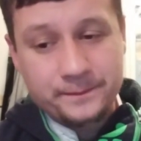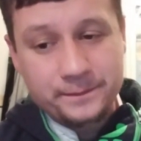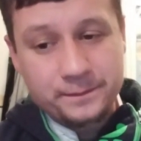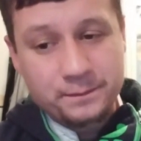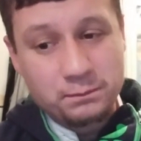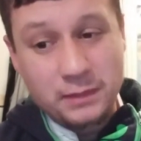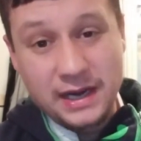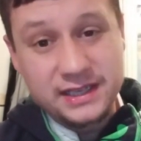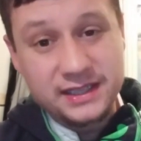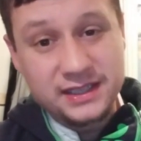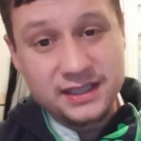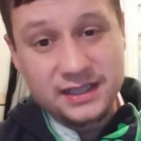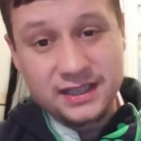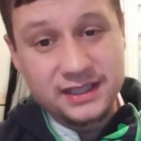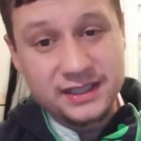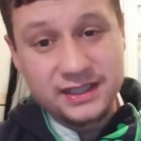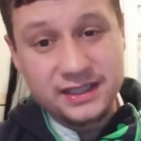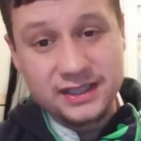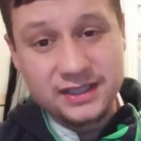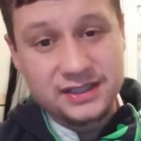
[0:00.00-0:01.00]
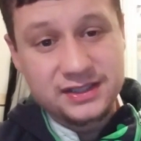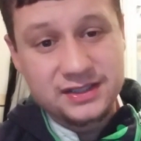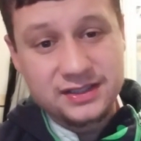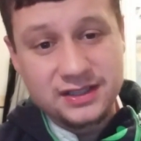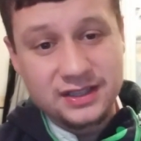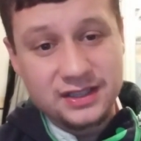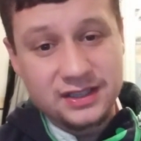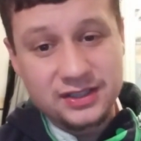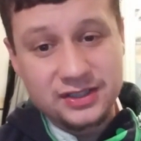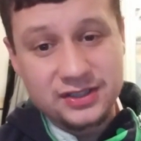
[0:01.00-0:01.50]
Man United
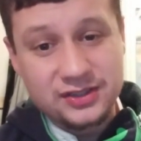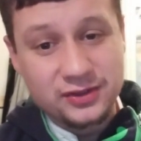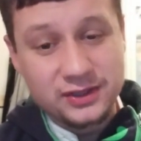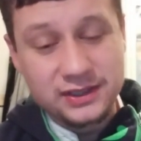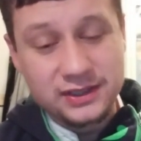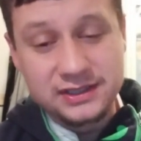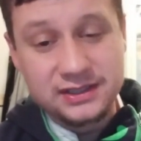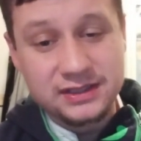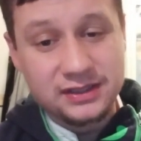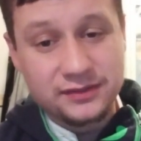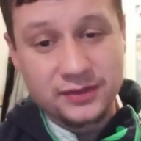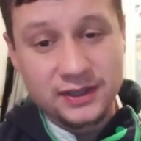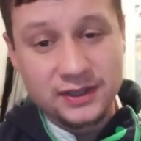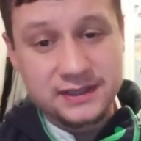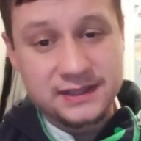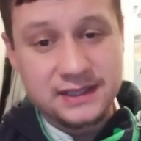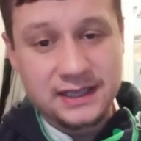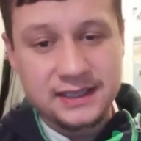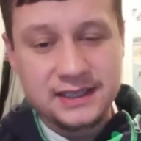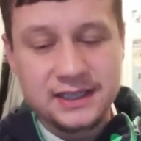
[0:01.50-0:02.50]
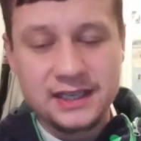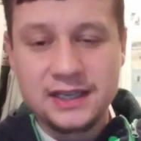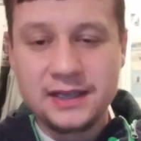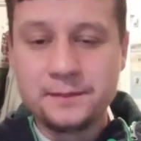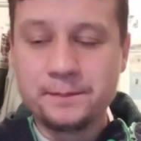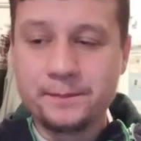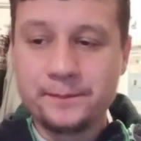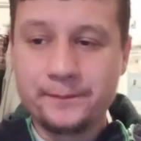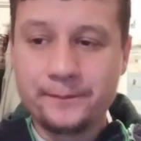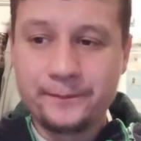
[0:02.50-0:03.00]
could easily have lost that
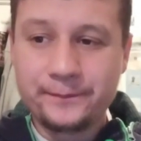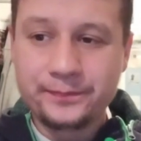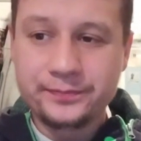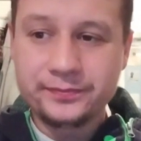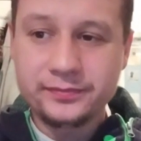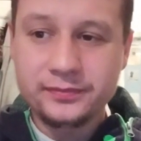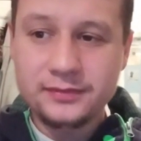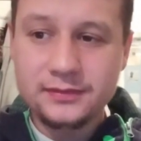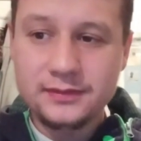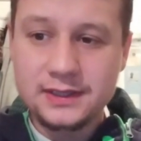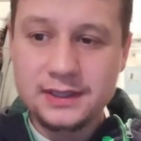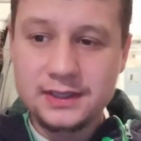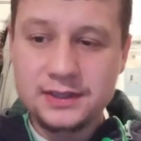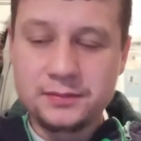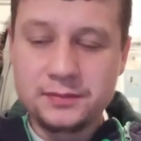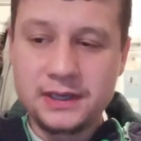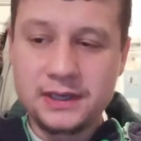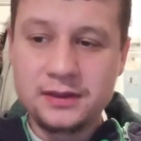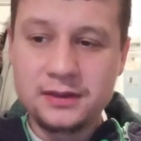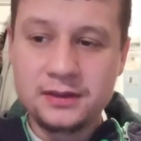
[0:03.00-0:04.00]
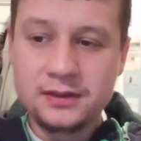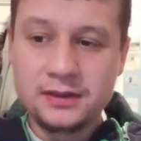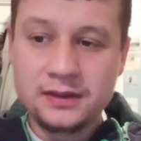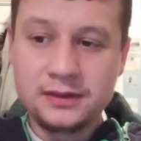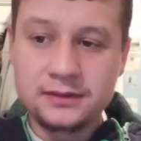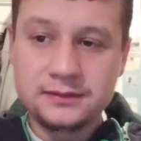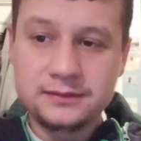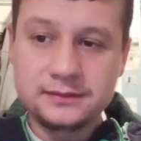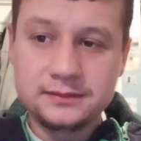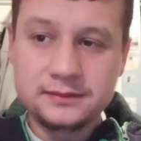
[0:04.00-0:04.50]
game as well.
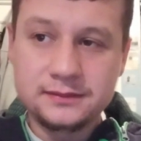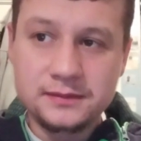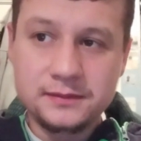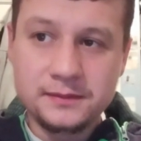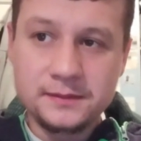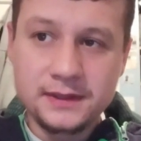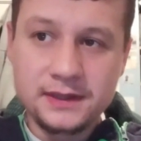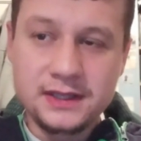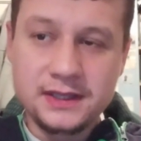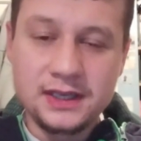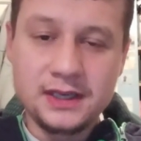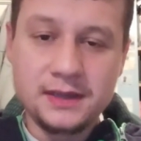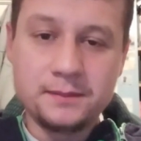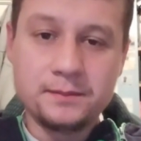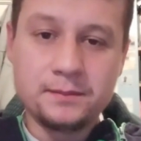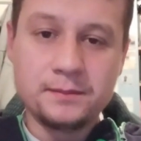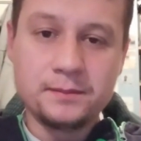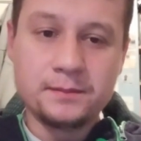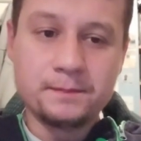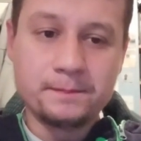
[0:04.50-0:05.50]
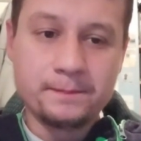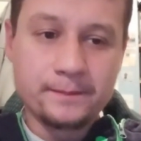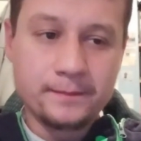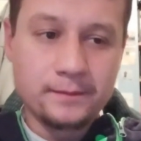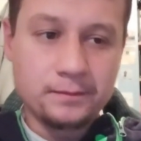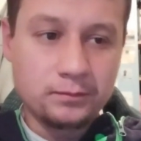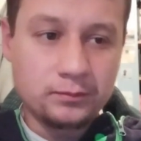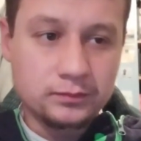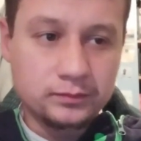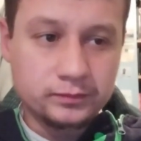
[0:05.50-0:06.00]
Um,
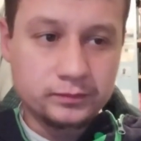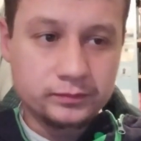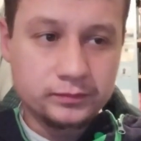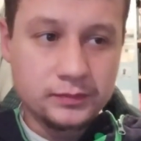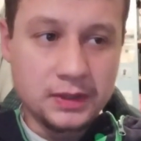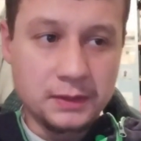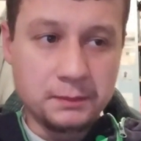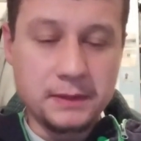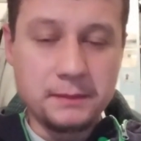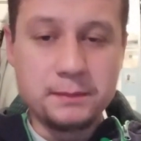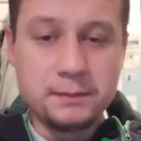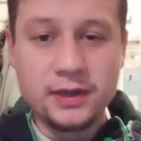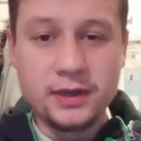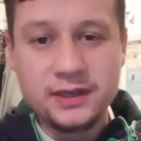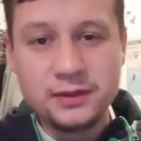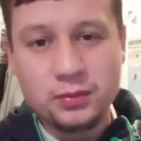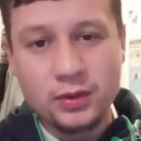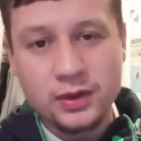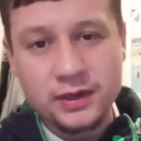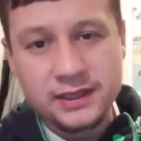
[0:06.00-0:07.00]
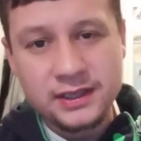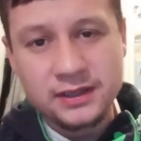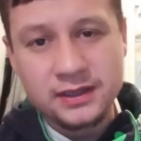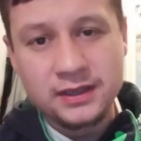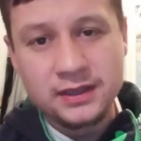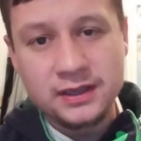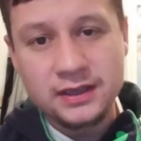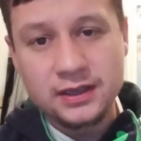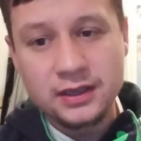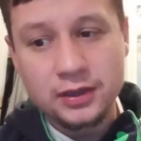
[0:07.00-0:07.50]
they beat Burnley one
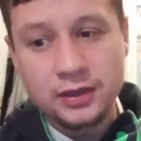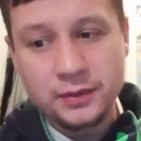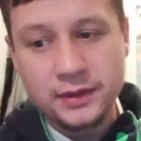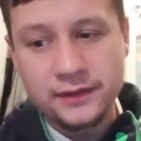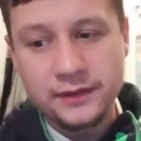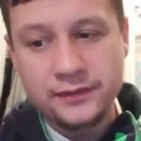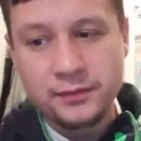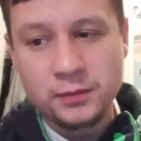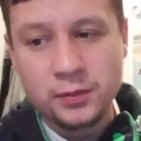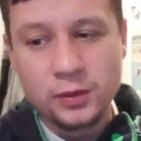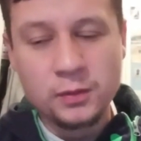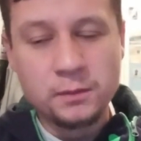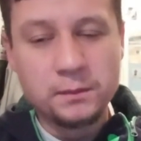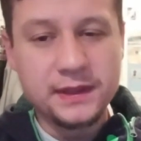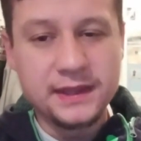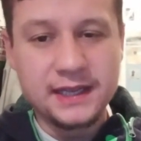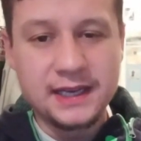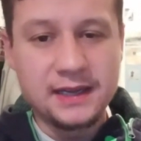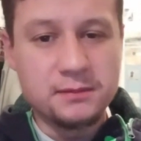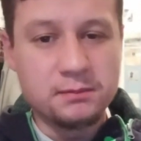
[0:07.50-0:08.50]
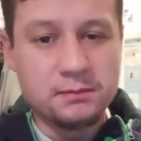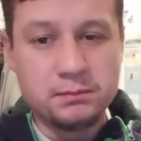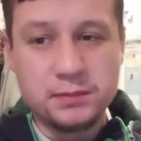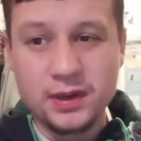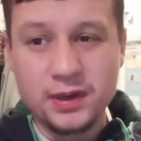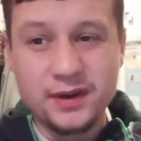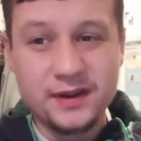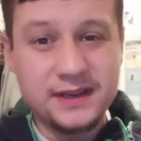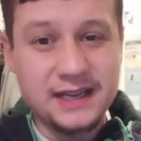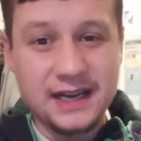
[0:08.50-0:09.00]
nil away from home, but then
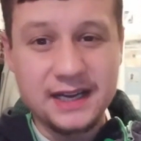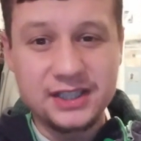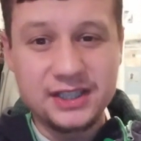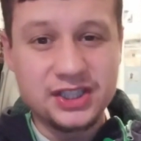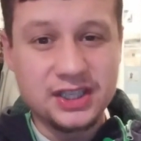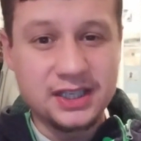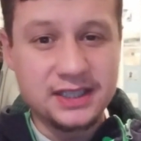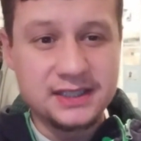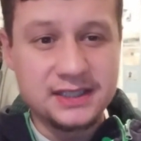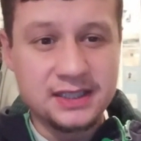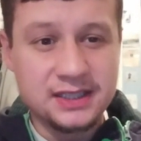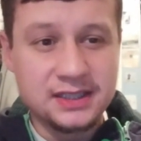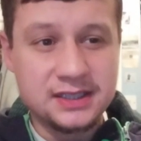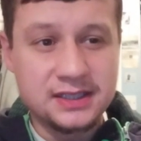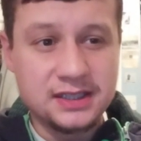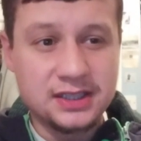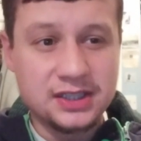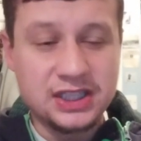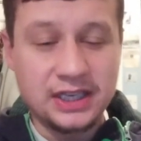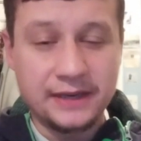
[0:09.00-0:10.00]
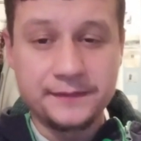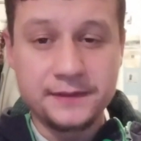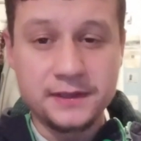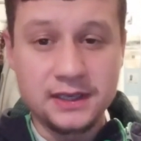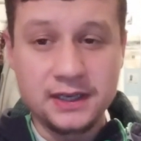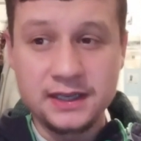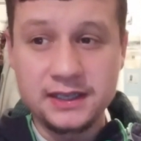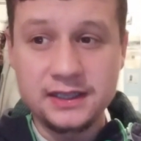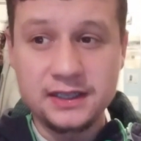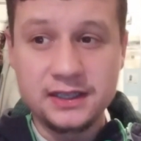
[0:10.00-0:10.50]
Burnley had chances. Sheffield
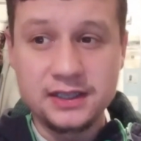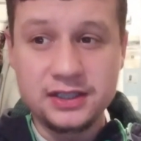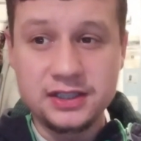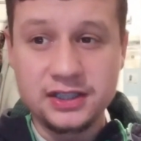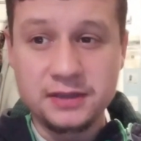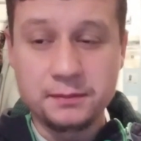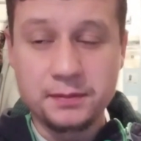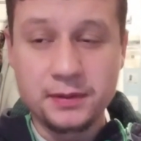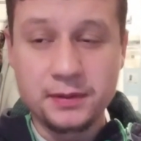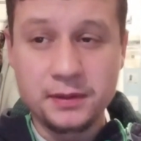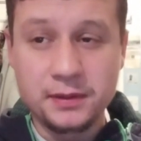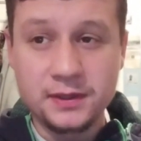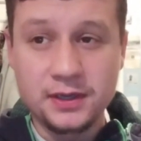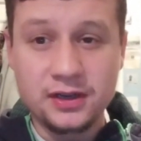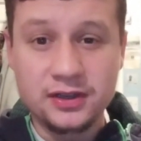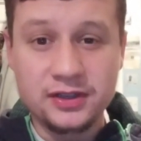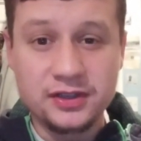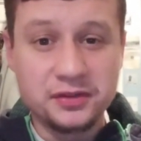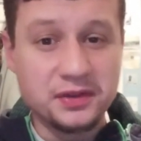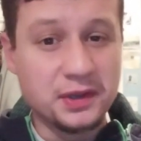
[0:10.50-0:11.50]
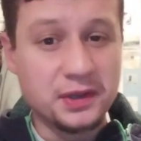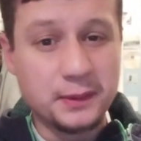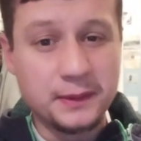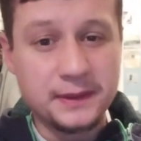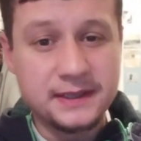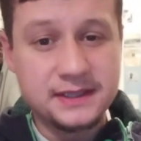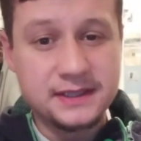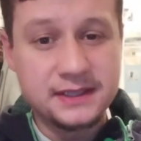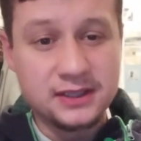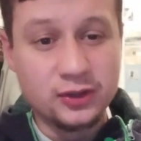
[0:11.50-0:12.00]
United, you could probably argue they were
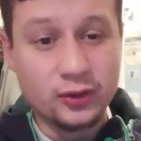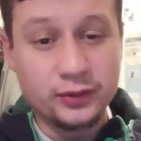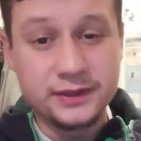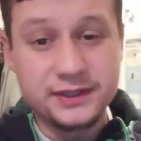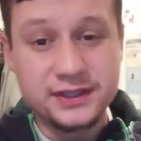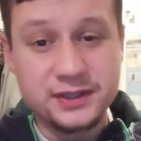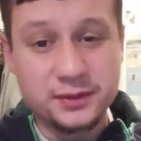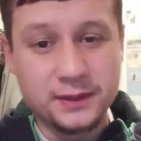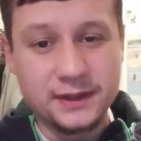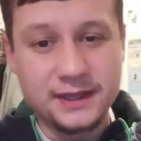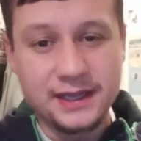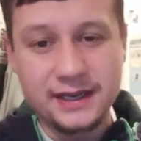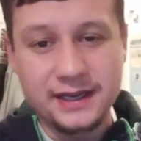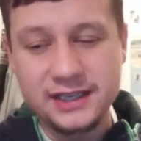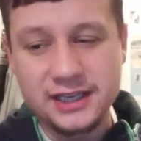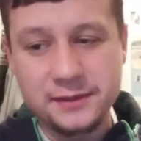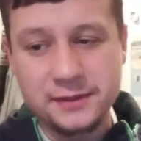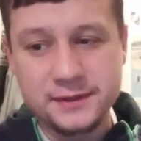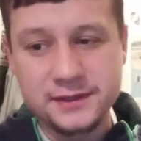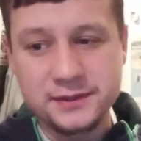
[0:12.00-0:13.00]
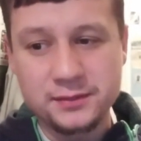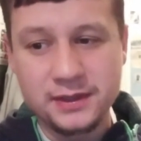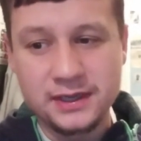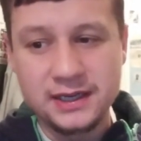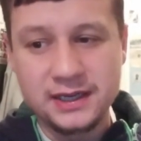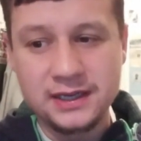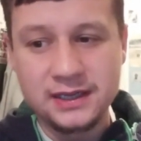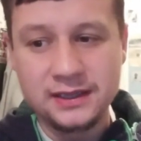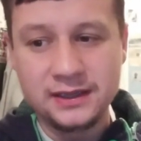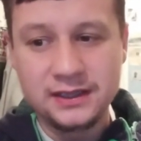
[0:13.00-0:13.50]
lucky to win that game as
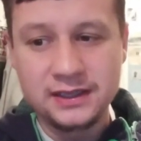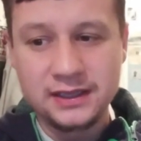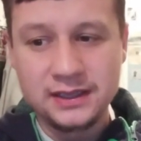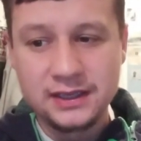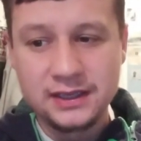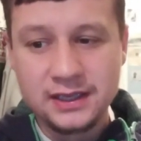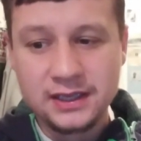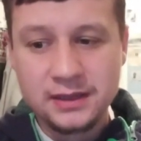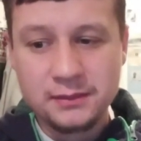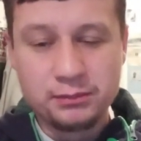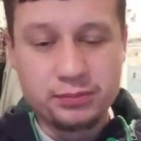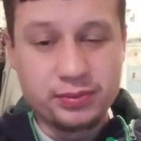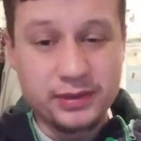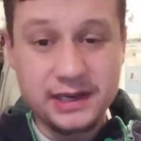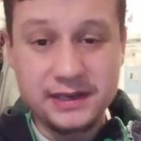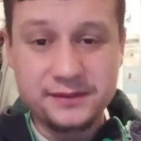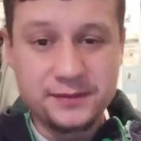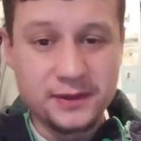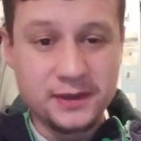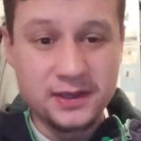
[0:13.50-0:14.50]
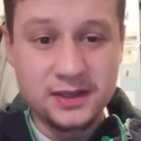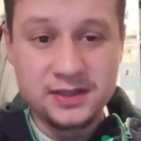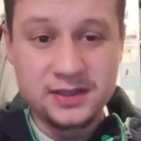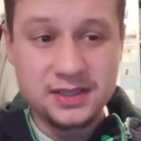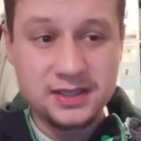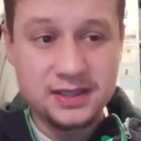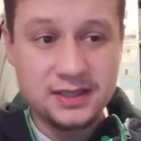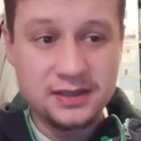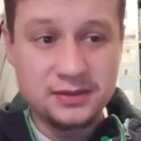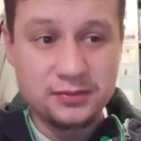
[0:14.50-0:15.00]
well. Brentford,
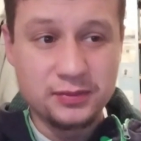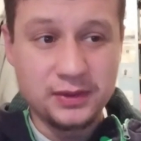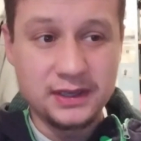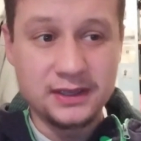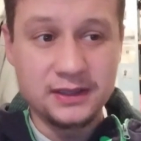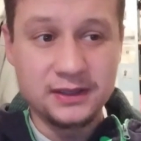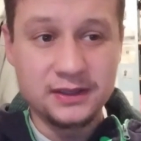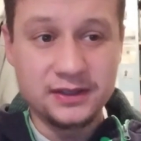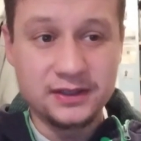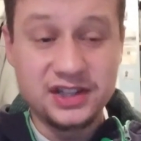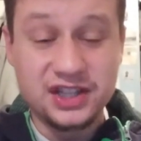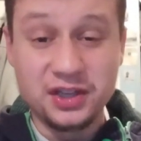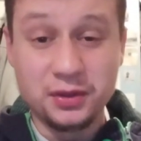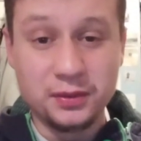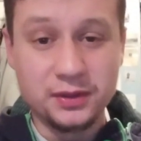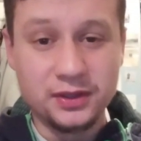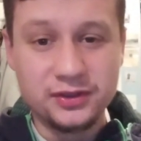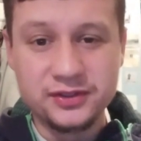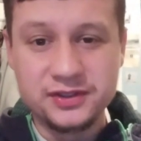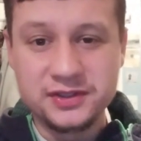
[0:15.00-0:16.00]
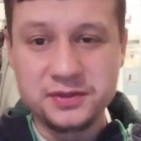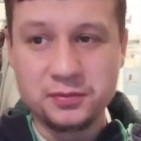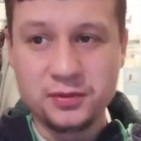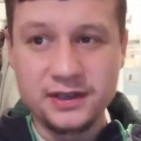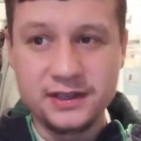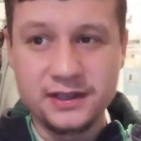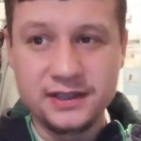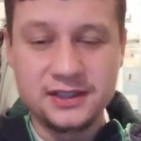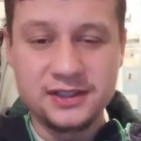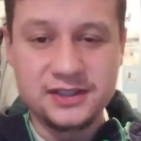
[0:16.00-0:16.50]
well, they were losing one
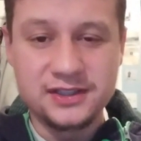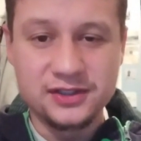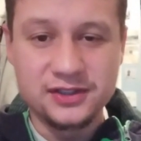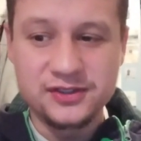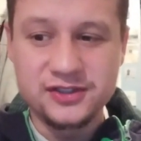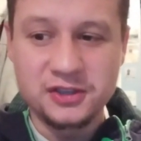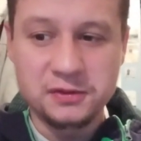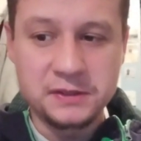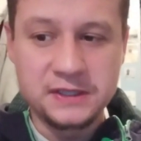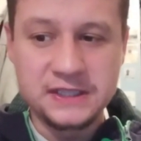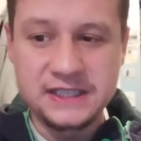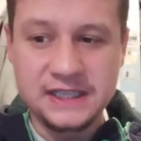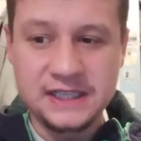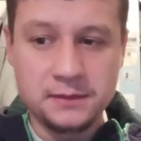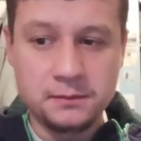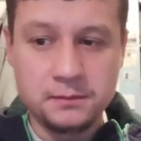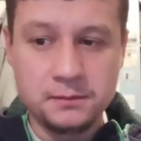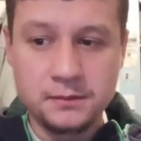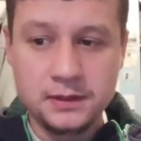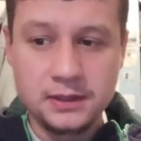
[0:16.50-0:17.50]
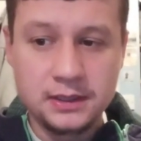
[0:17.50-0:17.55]
nil until stoppage time.